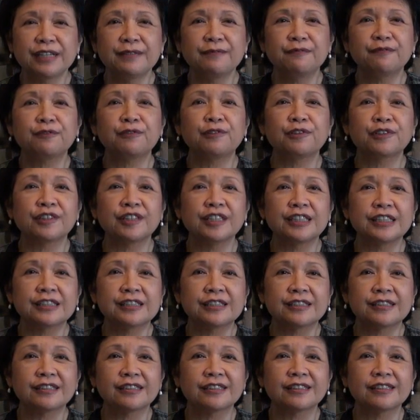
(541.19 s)

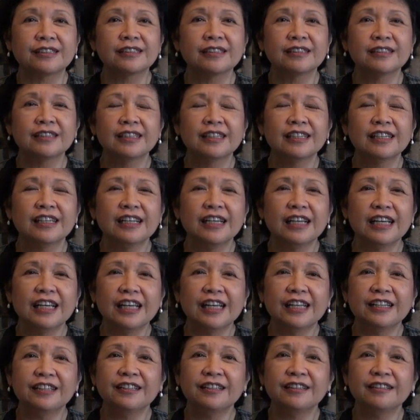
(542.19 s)
rainforests
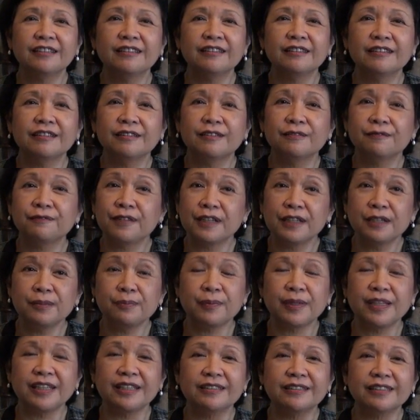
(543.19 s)
in the
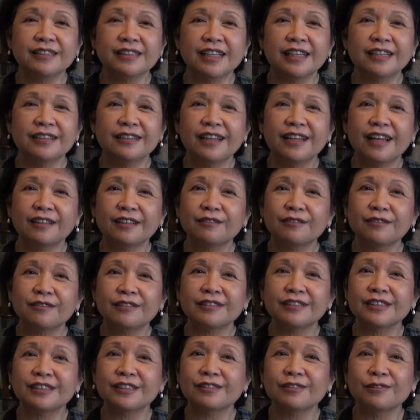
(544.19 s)
Philippines, and
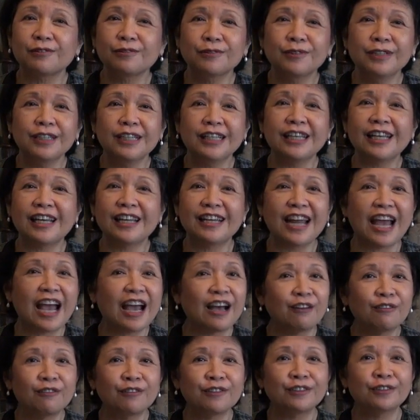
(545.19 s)
that's only an
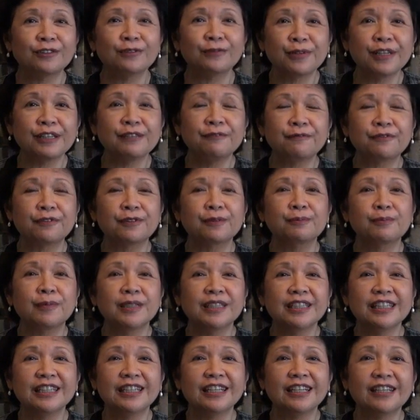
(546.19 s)
hour away from
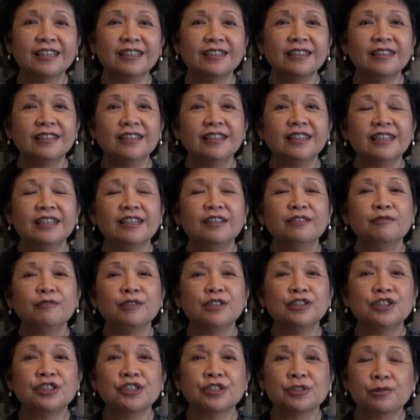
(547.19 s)
Manila,
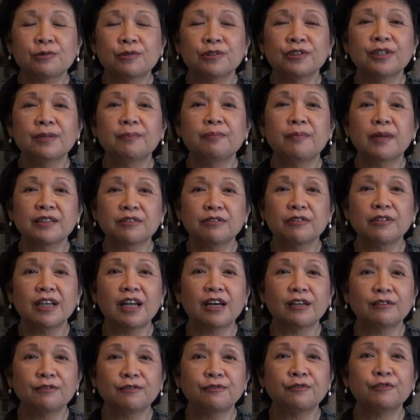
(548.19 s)
which is called the
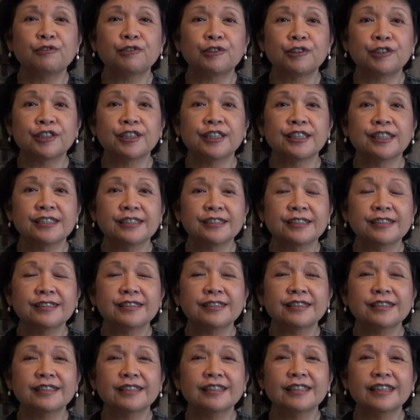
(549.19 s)
Batulao Forest
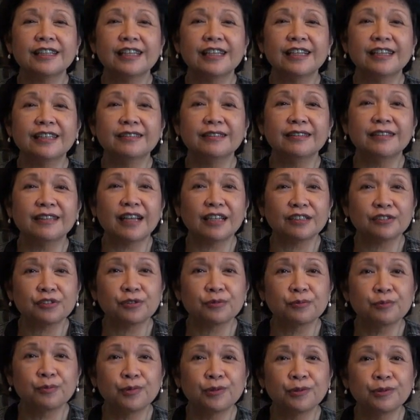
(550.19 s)
in
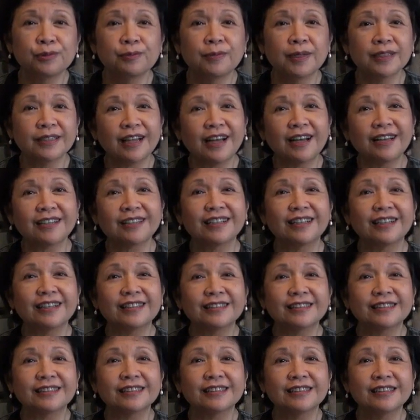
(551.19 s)
Nasugbu,
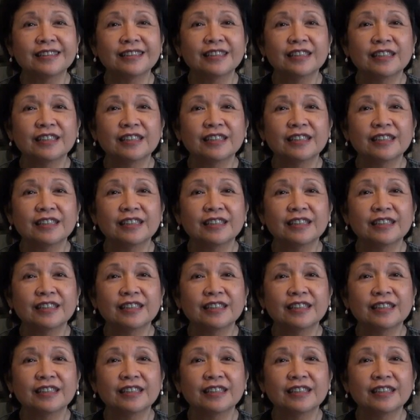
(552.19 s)
Batangas.